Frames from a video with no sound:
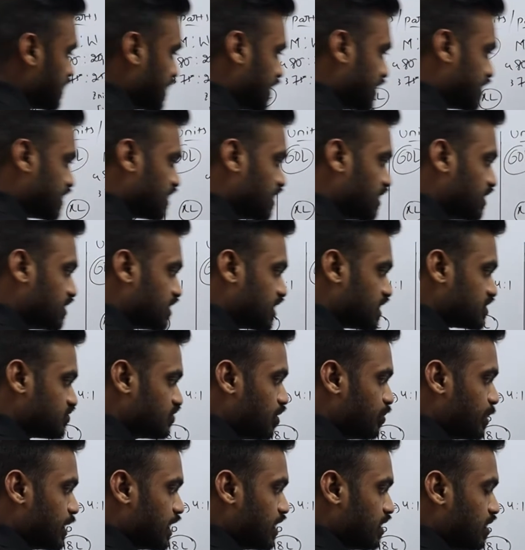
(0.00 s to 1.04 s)
18 liters
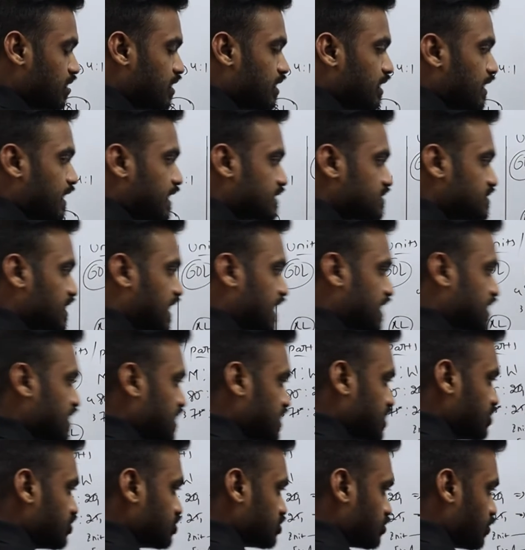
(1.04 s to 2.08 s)
will be
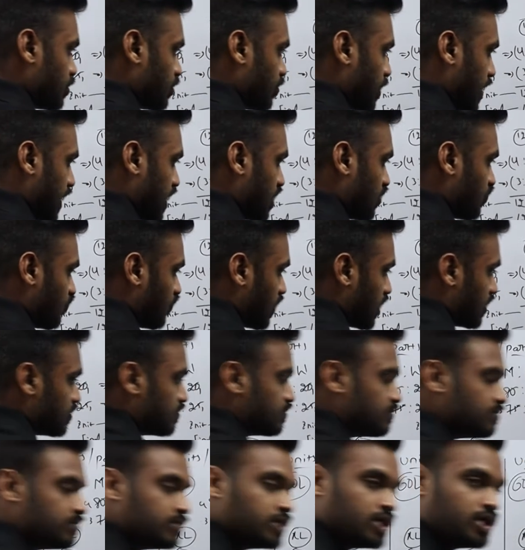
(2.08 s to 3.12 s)
exactly divisible by
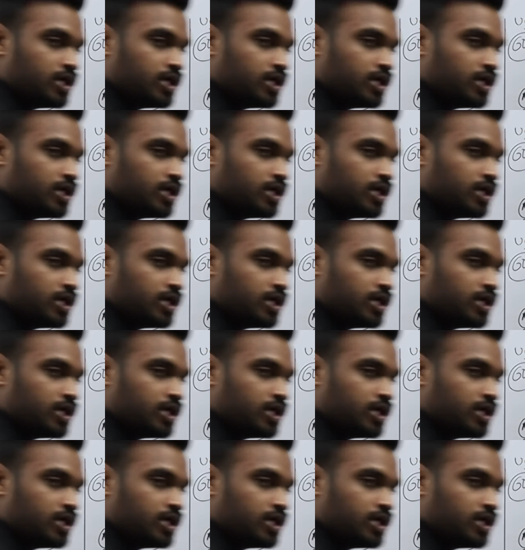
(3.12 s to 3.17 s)
1,